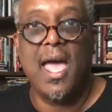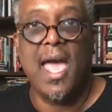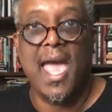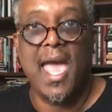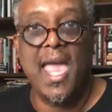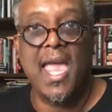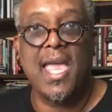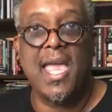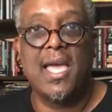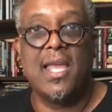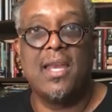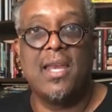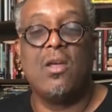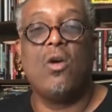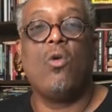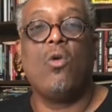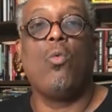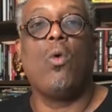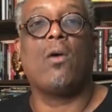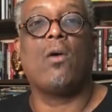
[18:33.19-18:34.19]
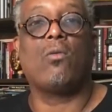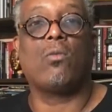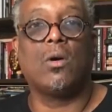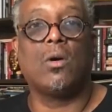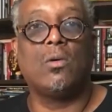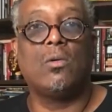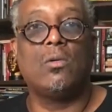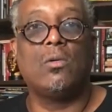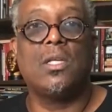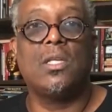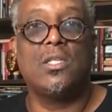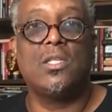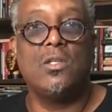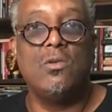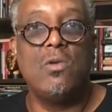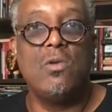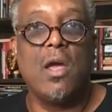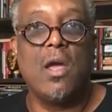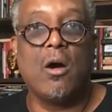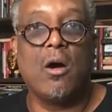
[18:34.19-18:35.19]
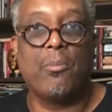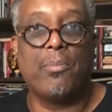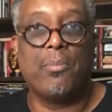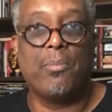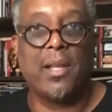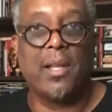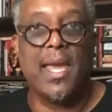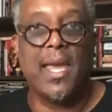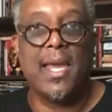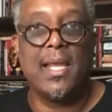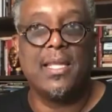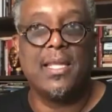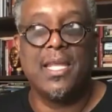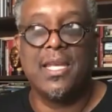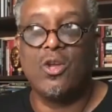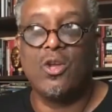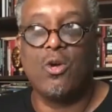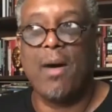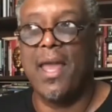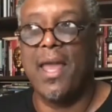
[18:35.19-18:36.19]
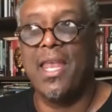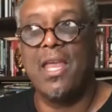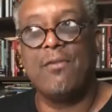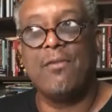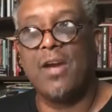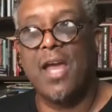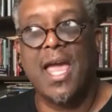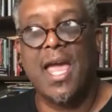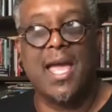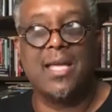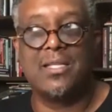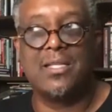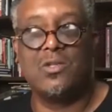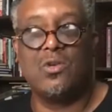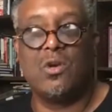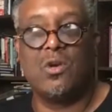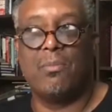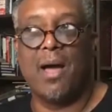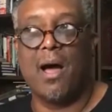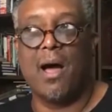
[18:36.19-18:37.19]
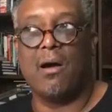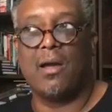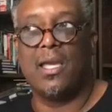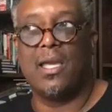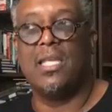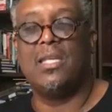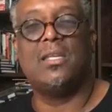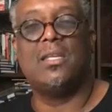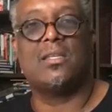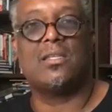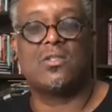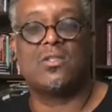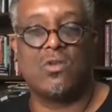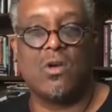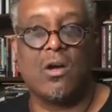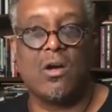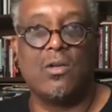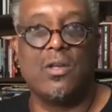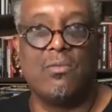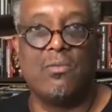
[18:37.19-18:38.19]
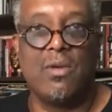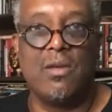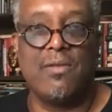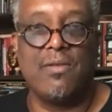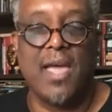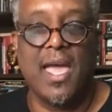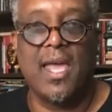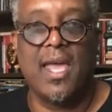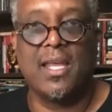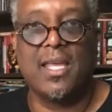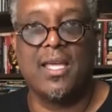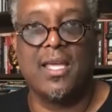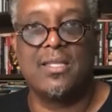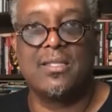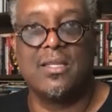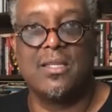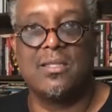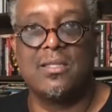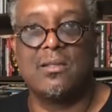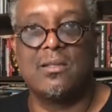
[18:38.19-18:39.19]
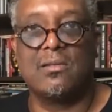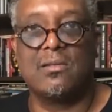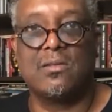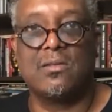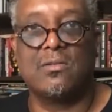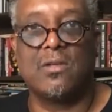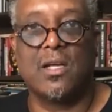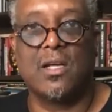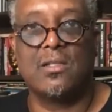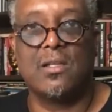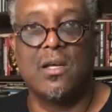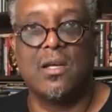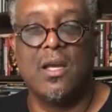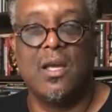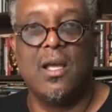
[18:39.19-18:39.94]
And what role did you help play that nobody ever asked you about in this struggle that we've had against this social structure?